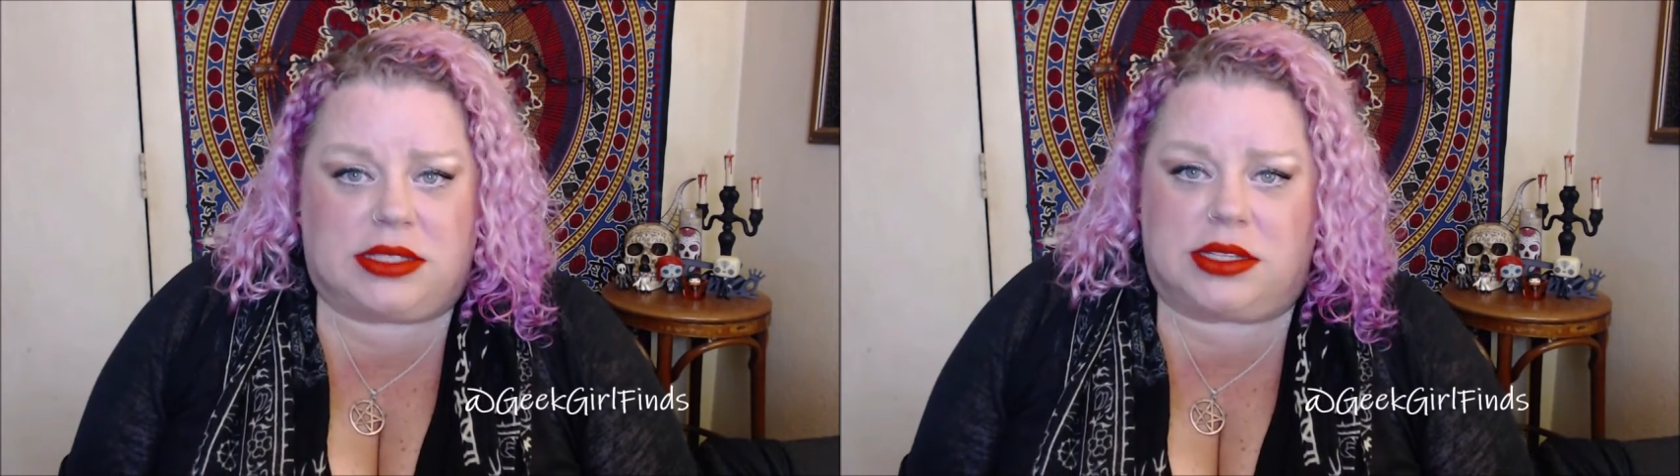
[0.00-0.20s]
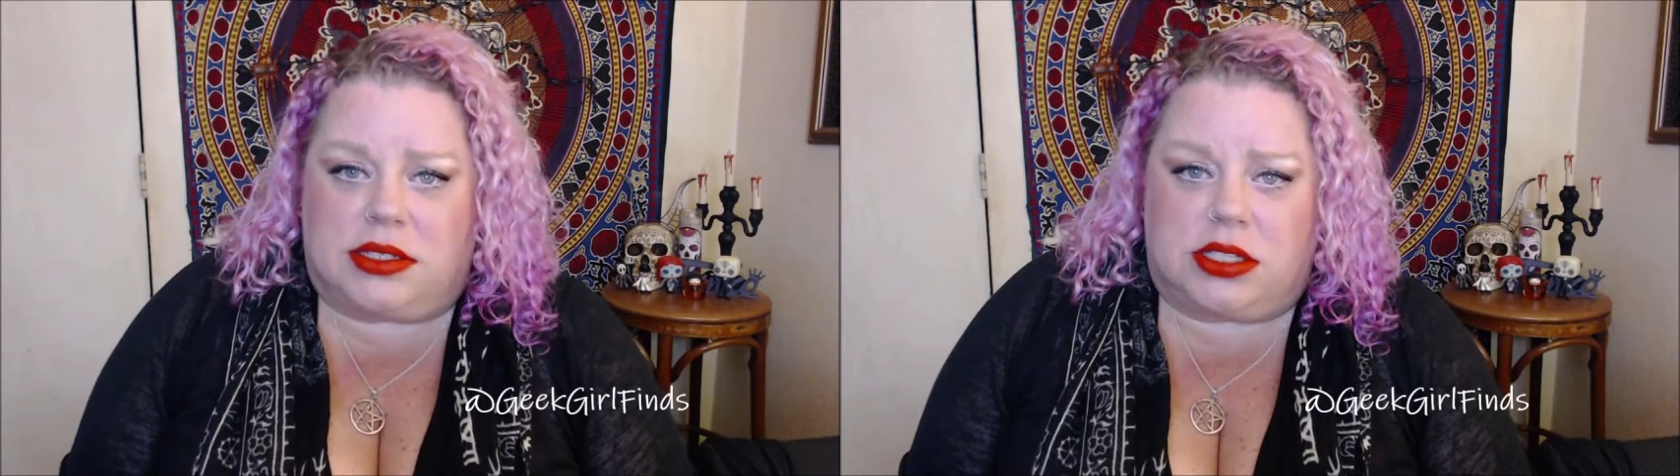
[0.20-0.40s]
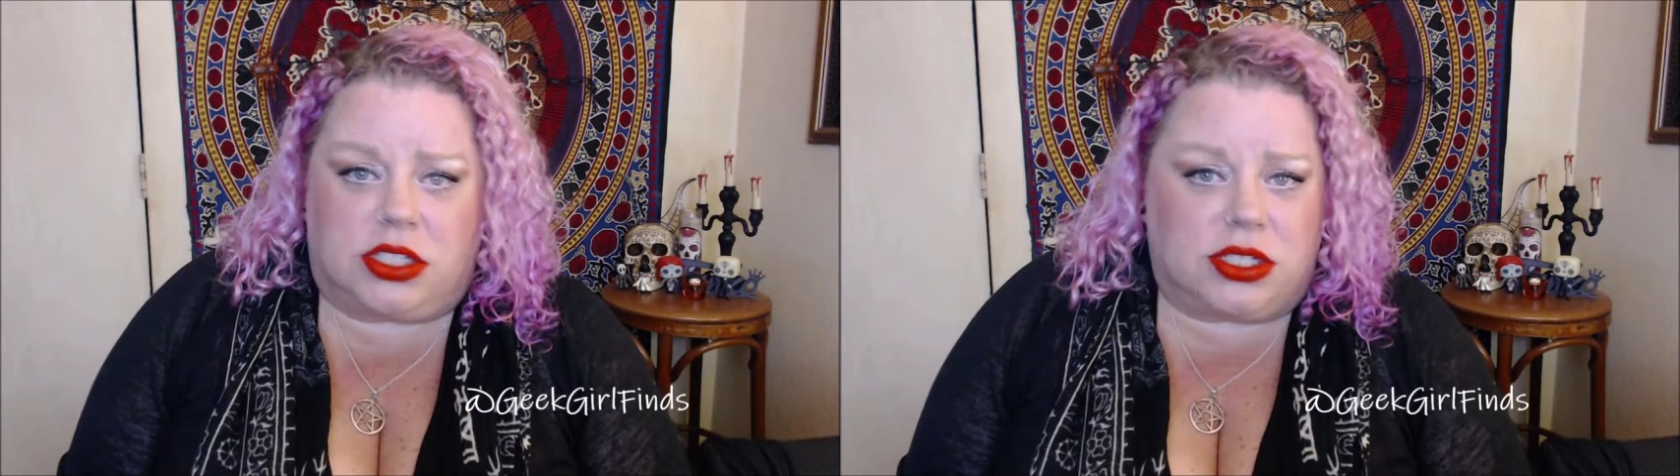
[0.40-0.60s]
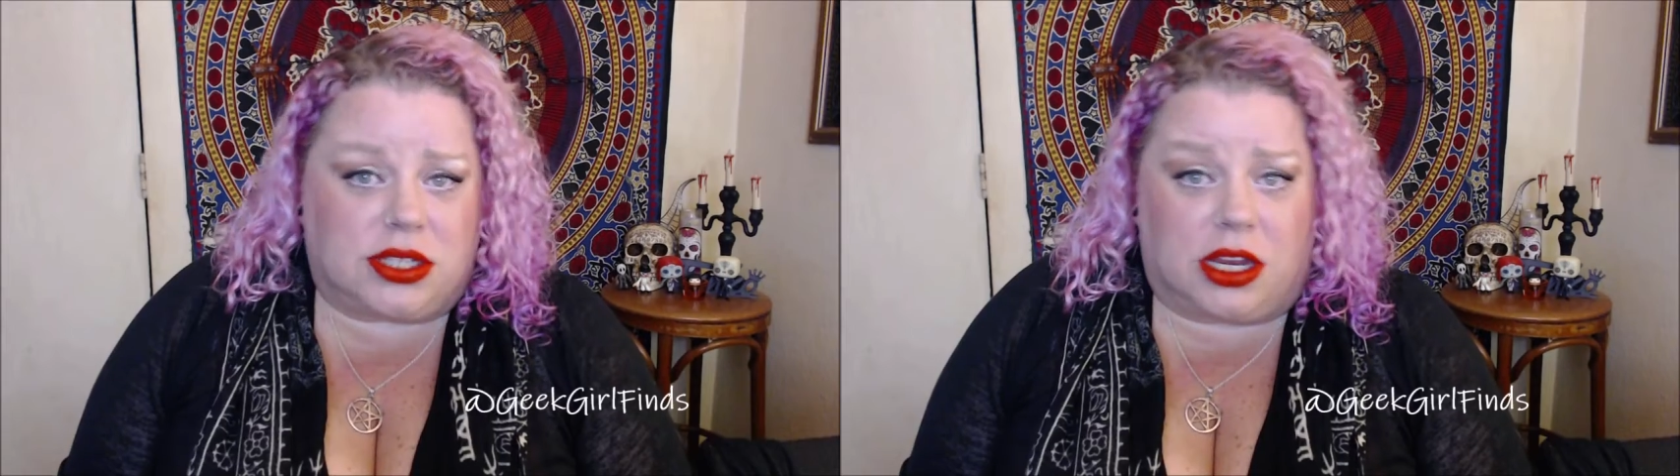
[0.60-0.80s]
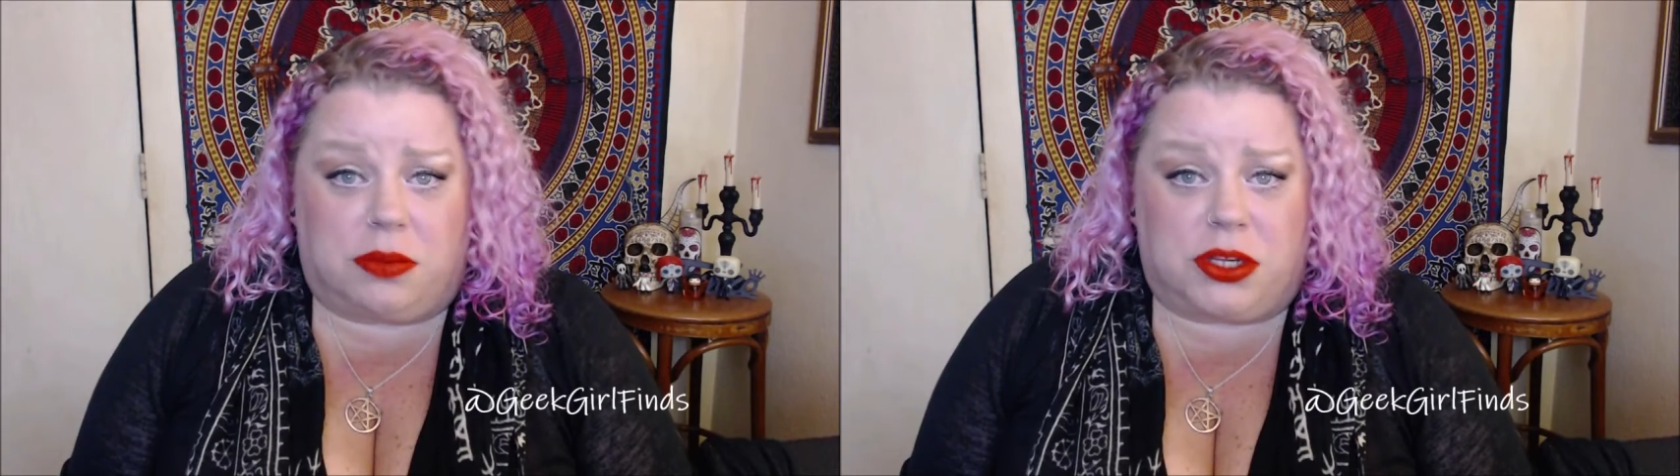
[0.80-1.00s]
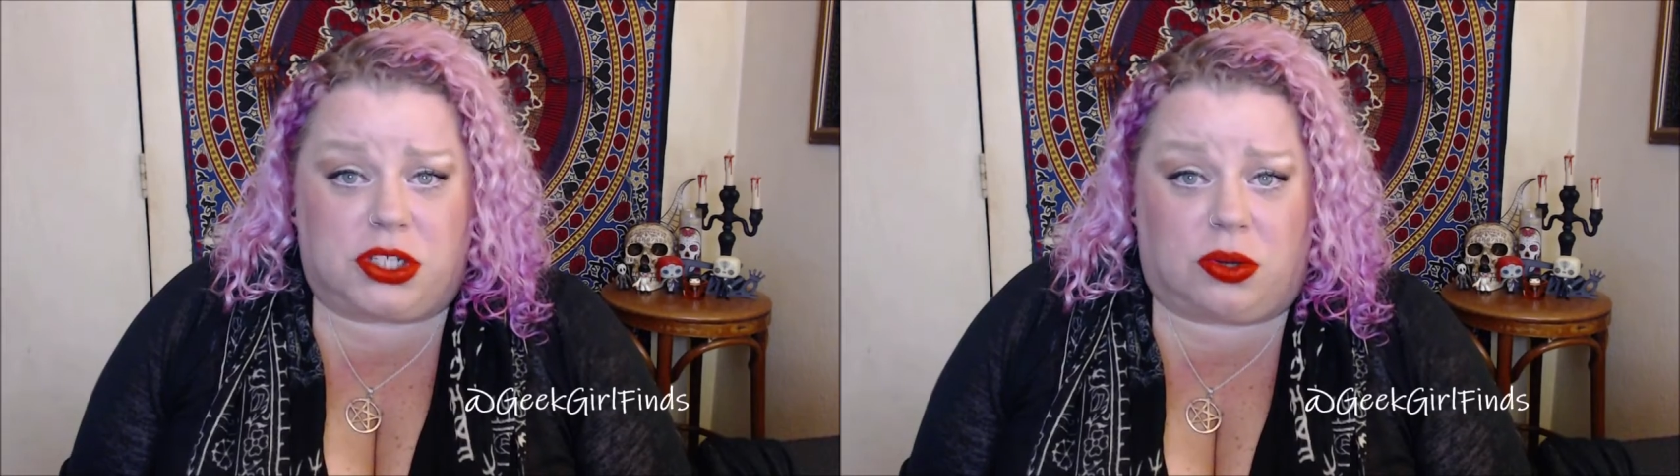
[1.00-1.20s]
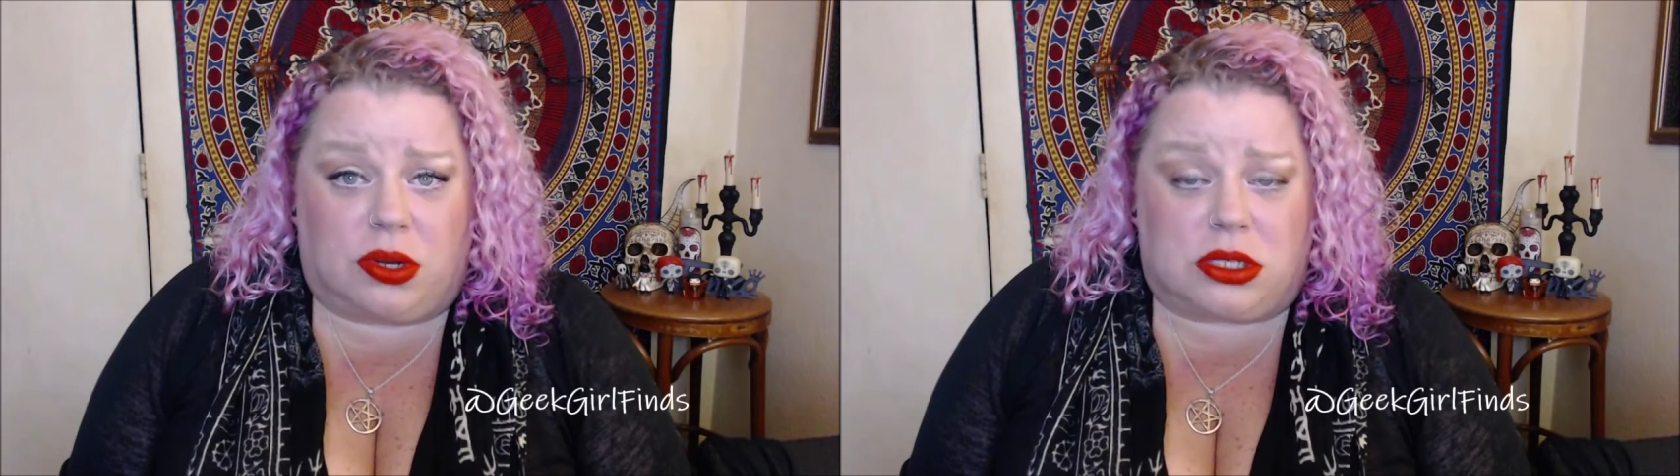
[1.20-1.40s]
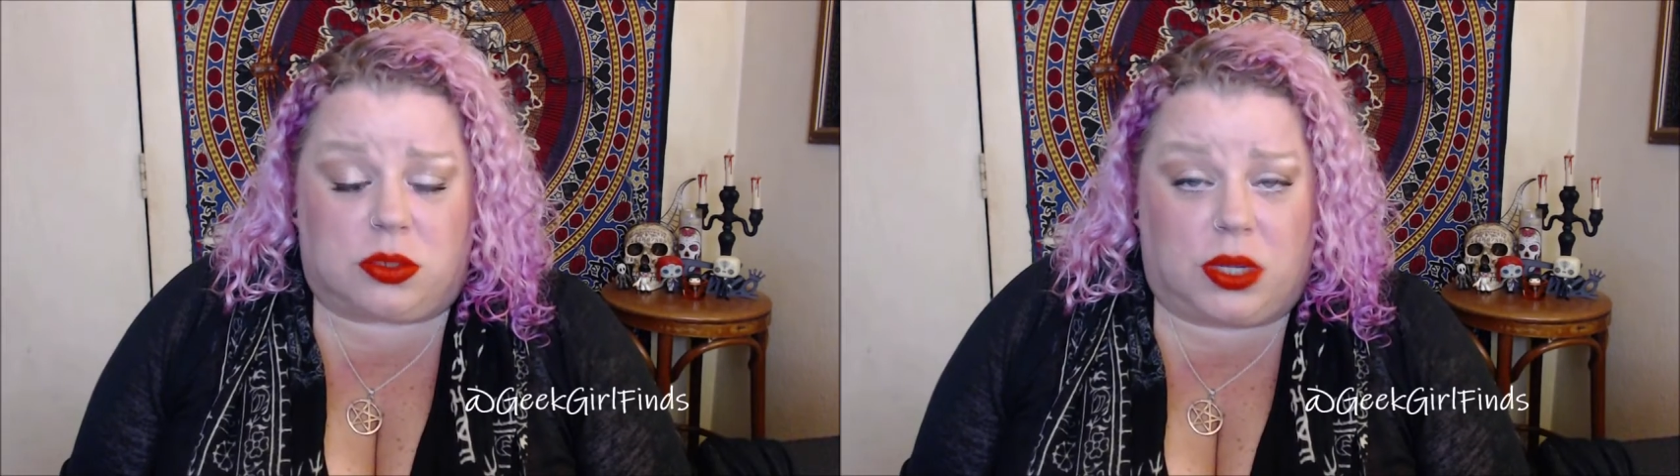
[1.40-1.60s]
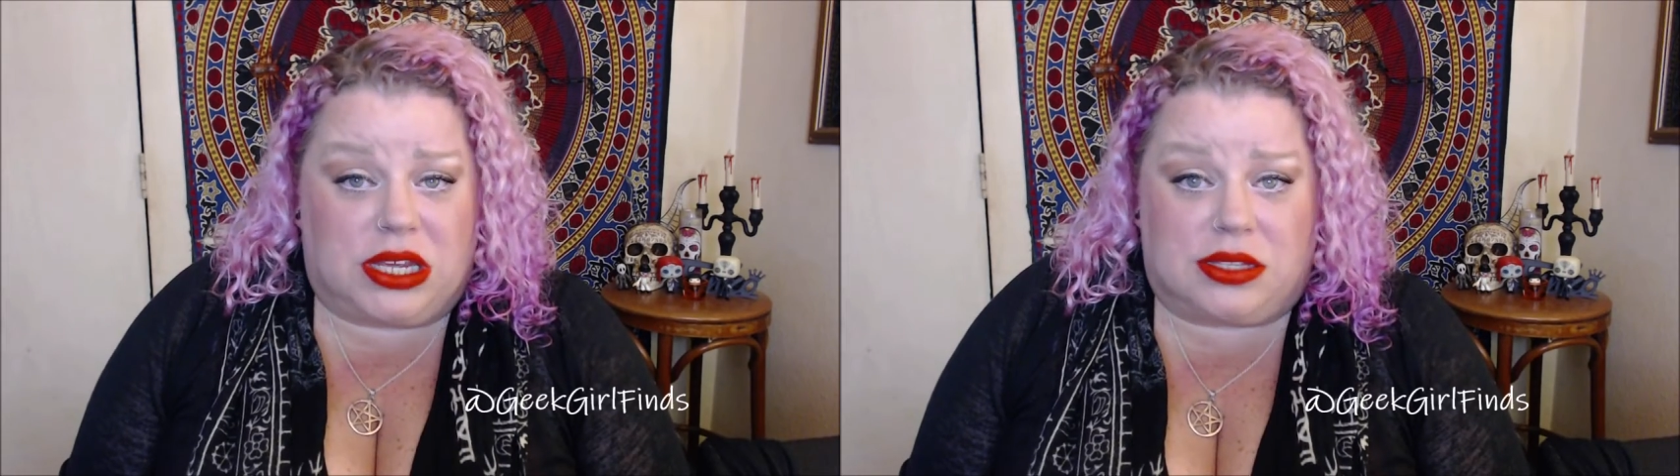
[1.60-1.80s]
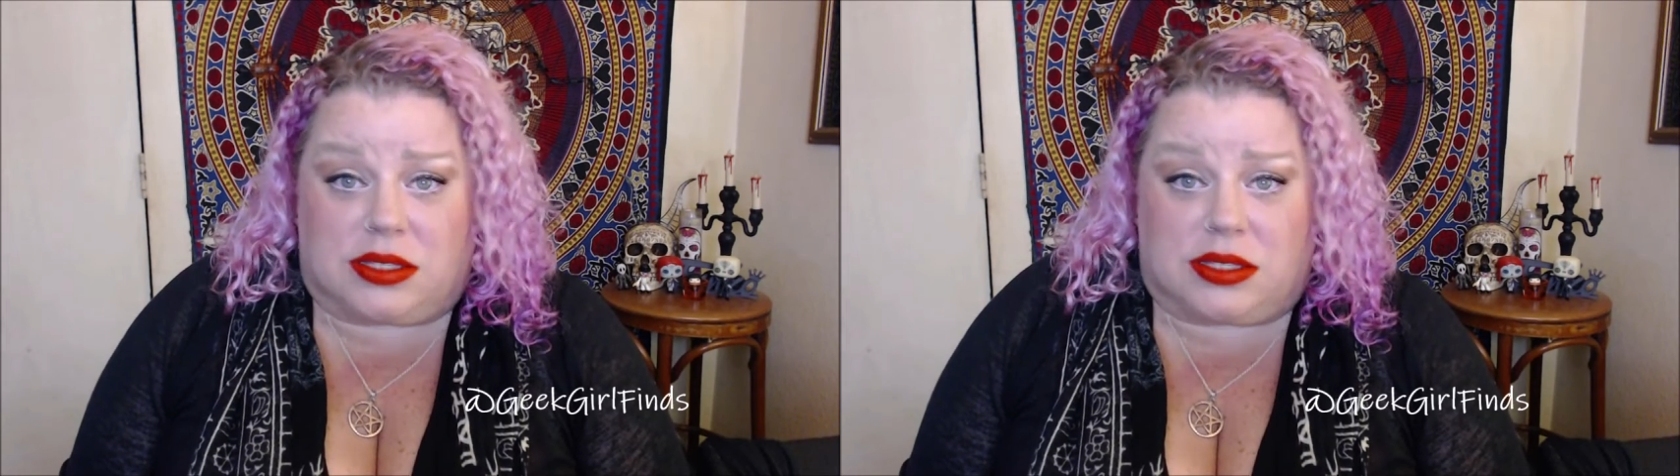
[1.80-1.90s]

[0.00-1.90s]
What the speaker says: this is just going to be short and sweet